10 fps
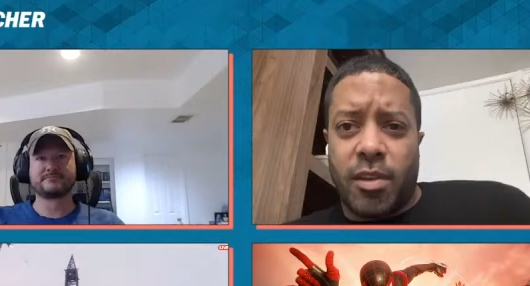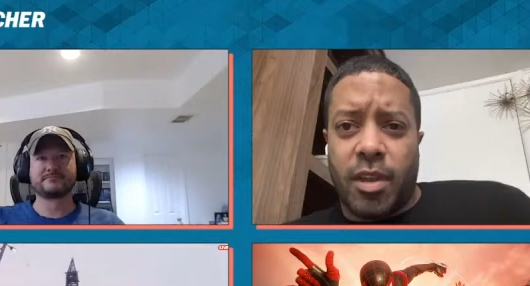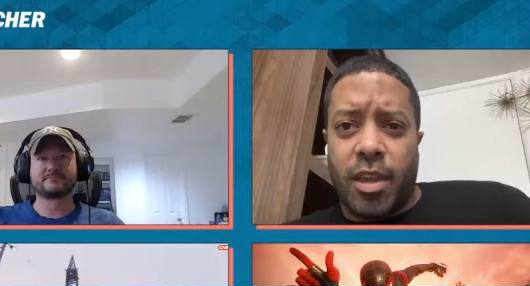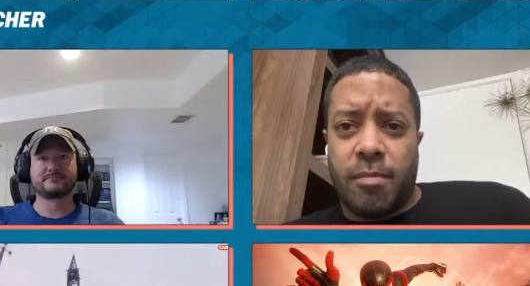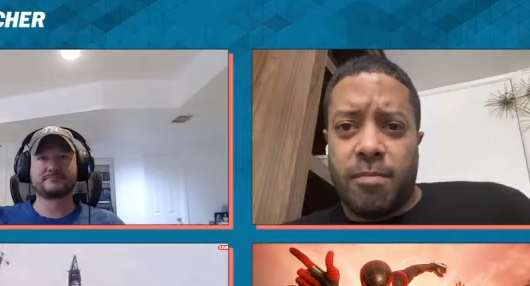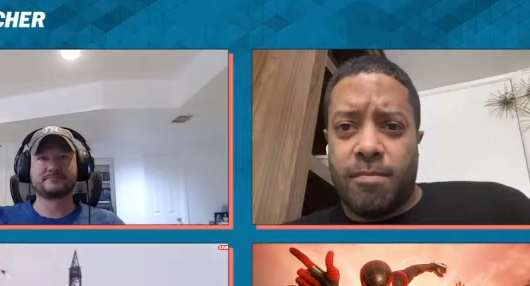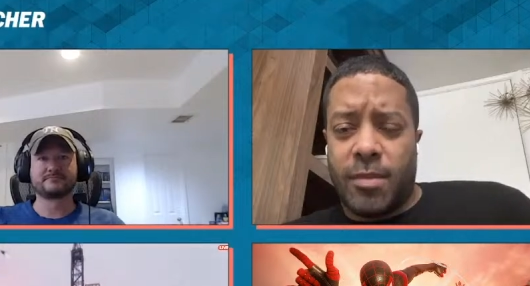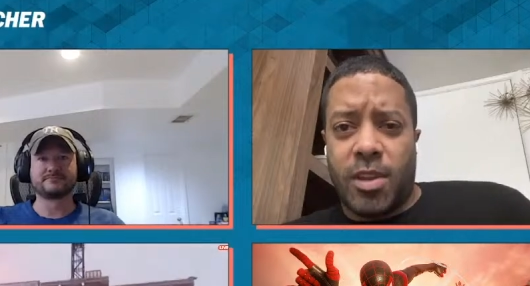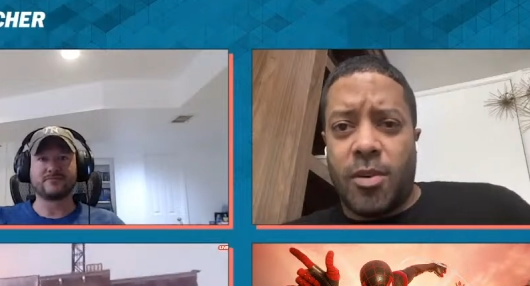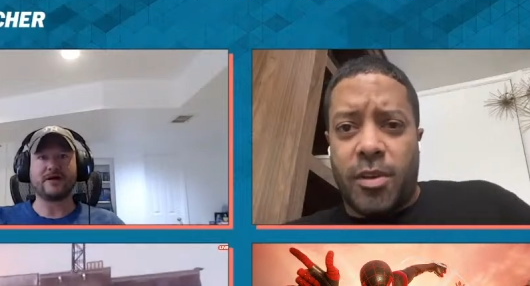Speaker 1: video game.
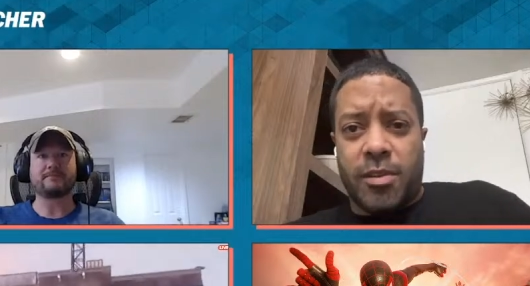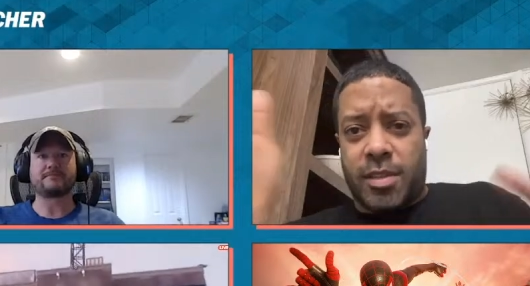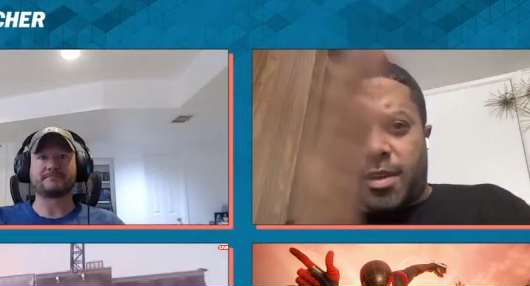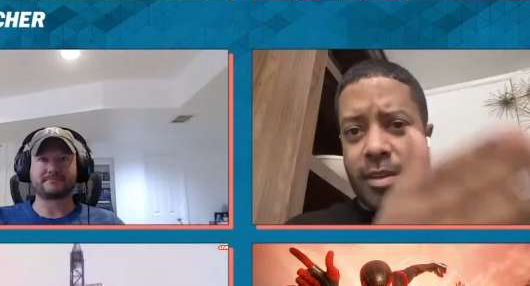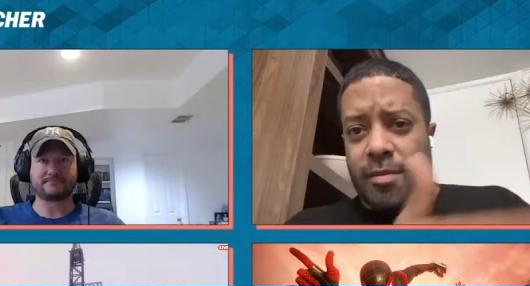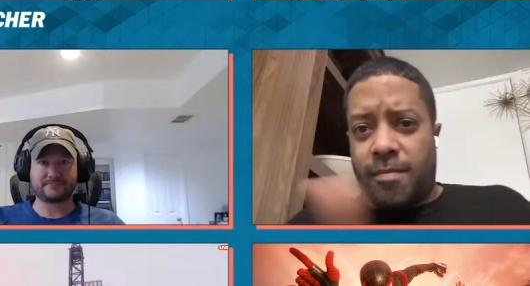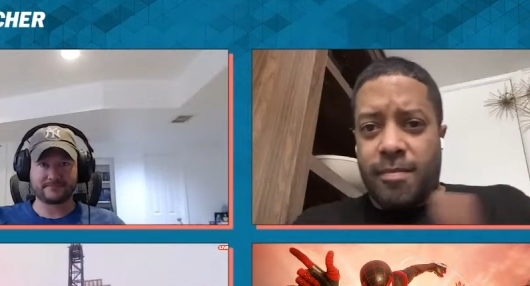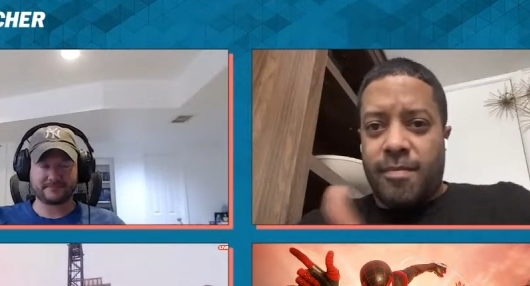You right. know, there's a